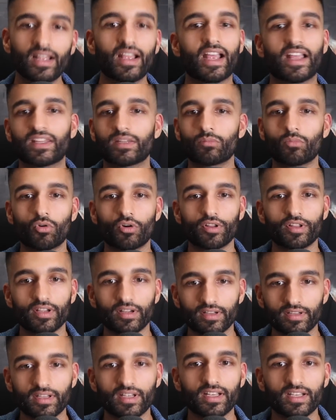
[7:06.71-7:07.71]
And the more
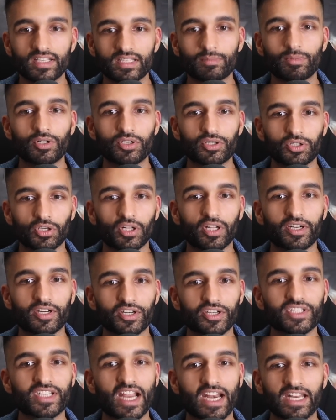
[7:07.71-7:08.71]
the spiritual
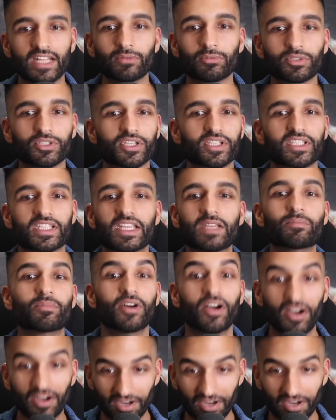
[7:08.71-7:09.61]
understanding will just keep